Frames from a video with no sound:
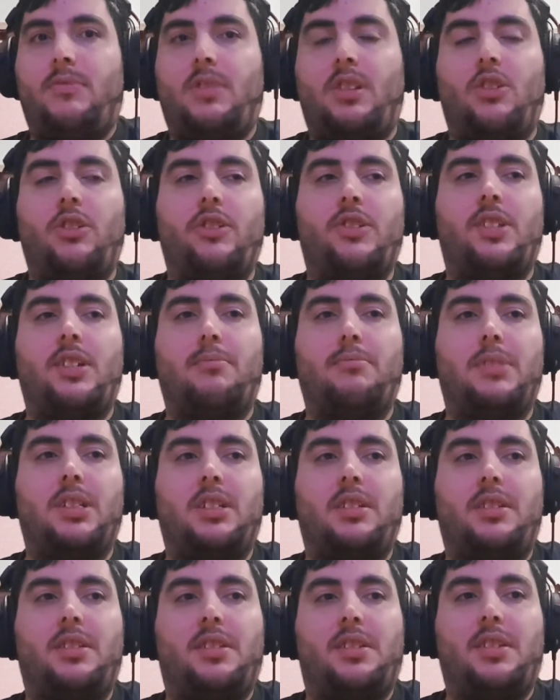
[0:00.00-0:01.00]
Her
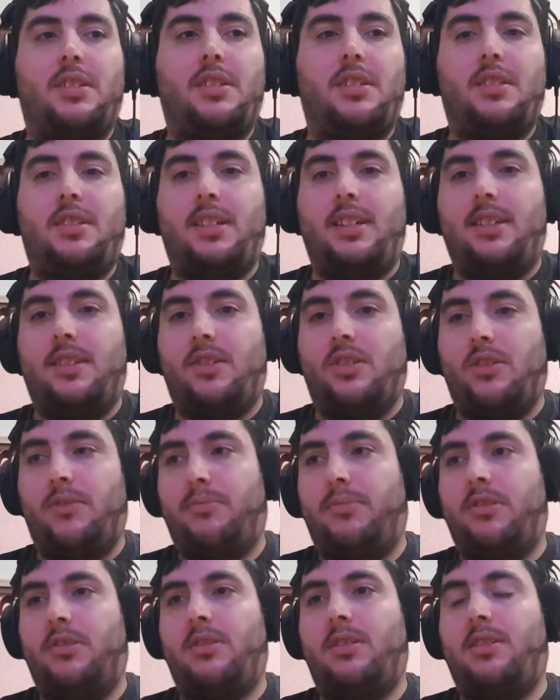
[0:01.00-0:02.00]
semblance is her
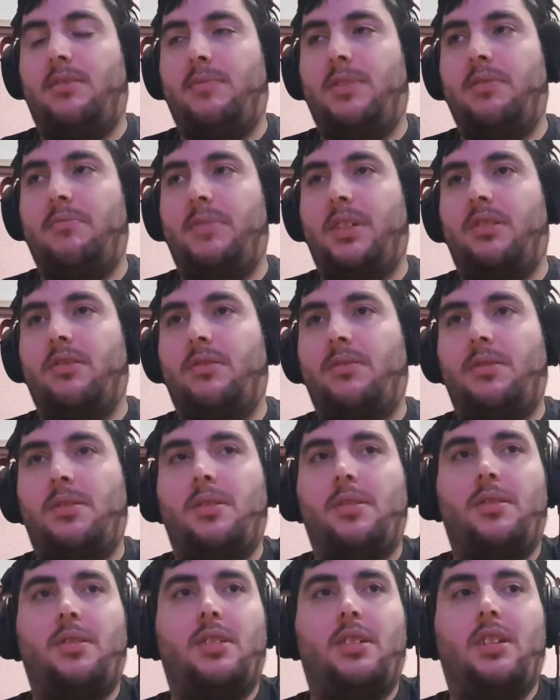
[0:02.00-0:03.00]
plot armor,
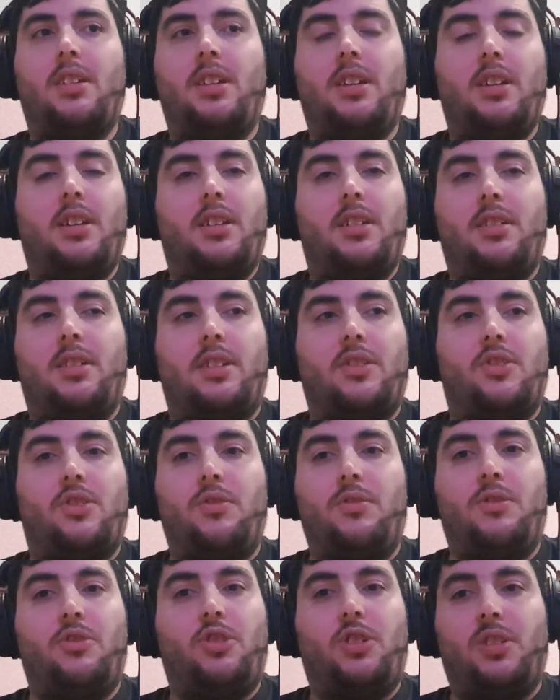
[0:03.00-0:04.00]
because as
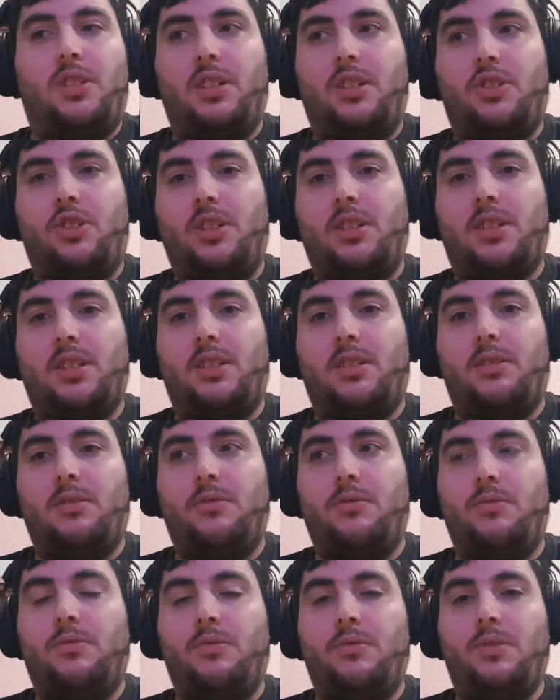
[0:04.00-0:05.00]
soon as you think she's gonna
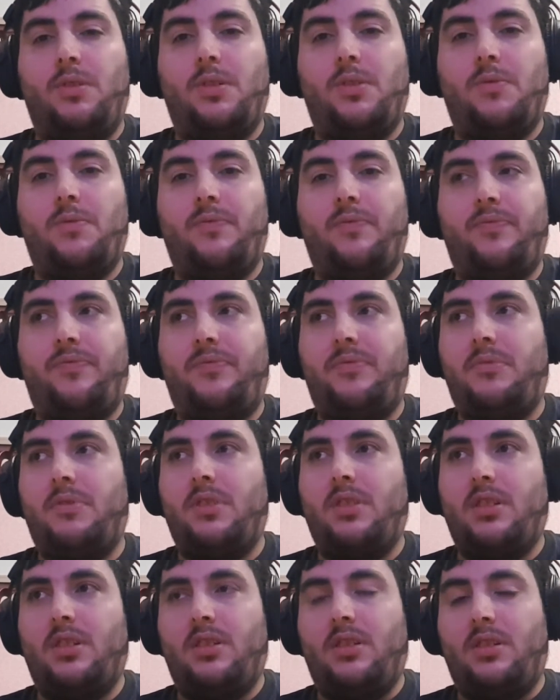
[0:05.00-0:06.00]
lose,
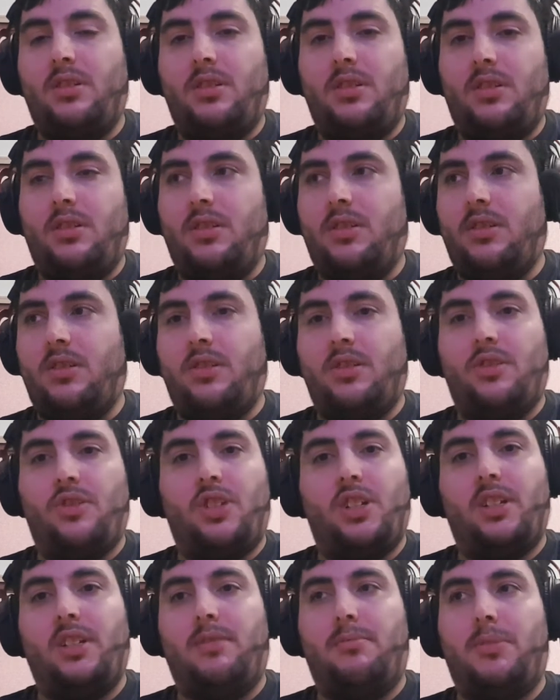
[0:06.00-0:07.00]

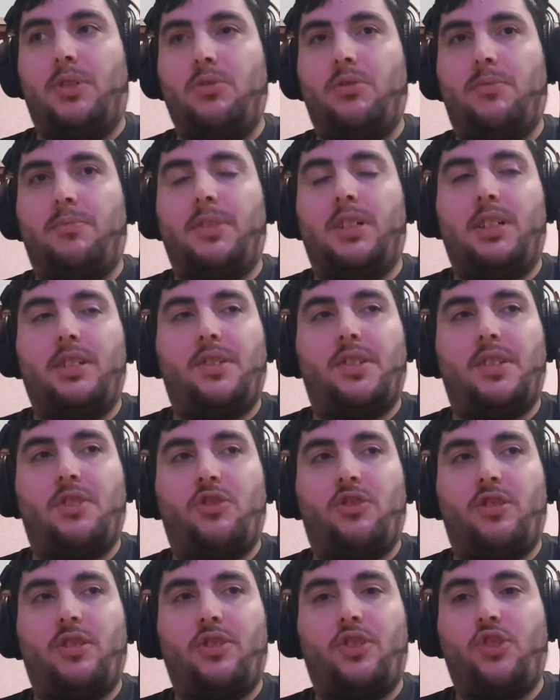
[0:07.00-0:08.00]
she's gonna multiply
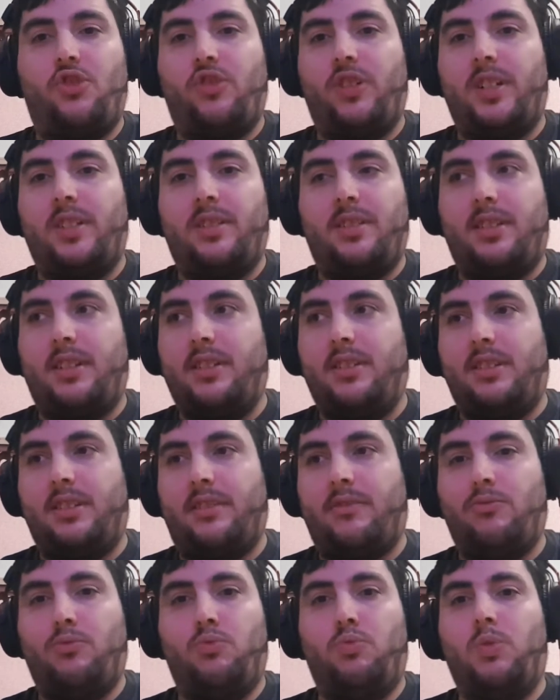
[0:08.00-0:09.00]
her strength and like
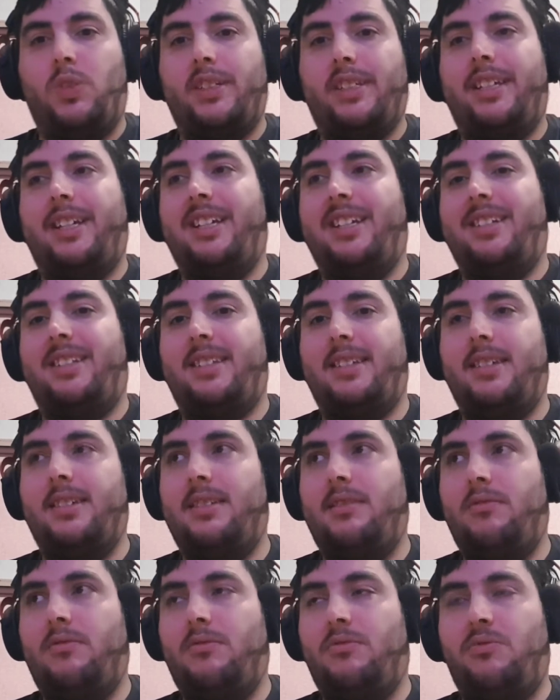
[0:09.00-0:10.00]
one hit
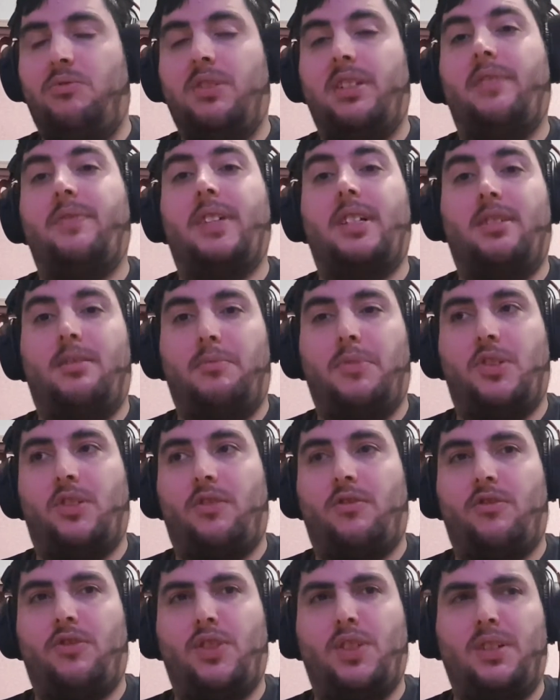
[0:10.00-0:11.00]
whatever comes
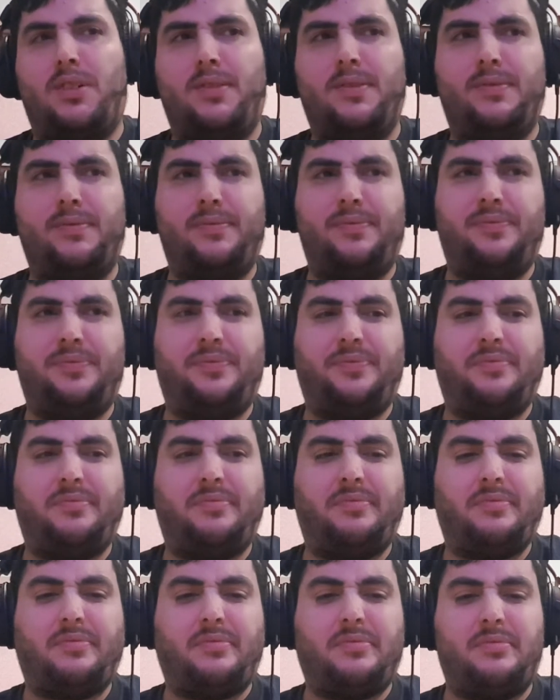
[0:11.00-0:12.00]
across her.
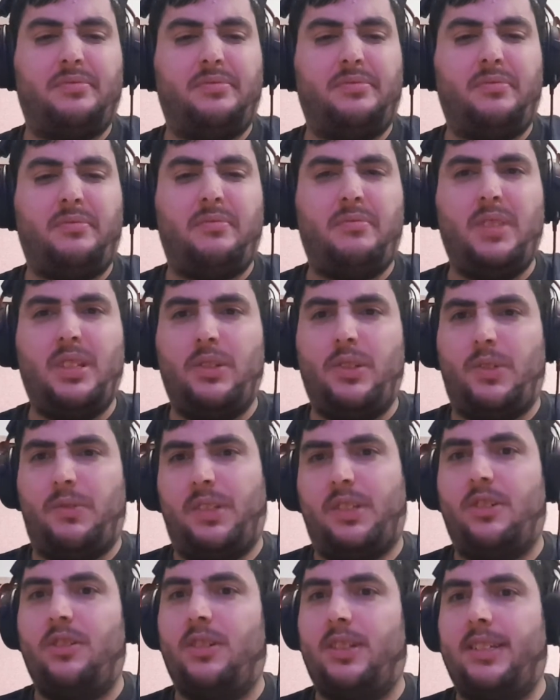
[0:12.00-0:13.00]
So
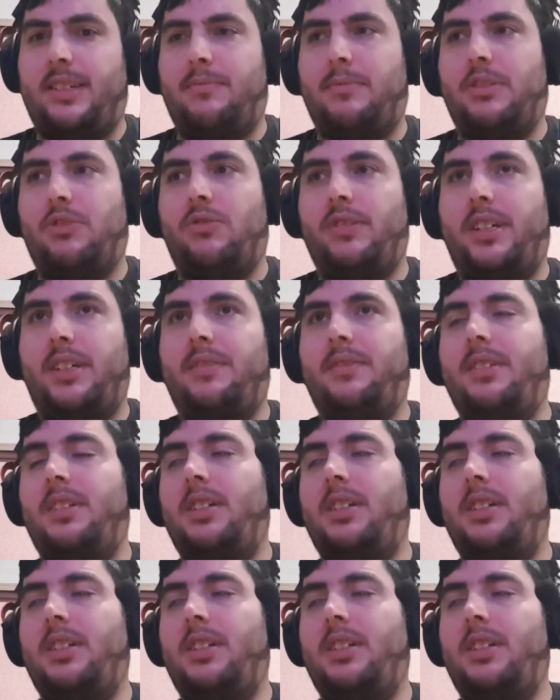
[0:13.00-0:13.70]
it's goddamn annoying.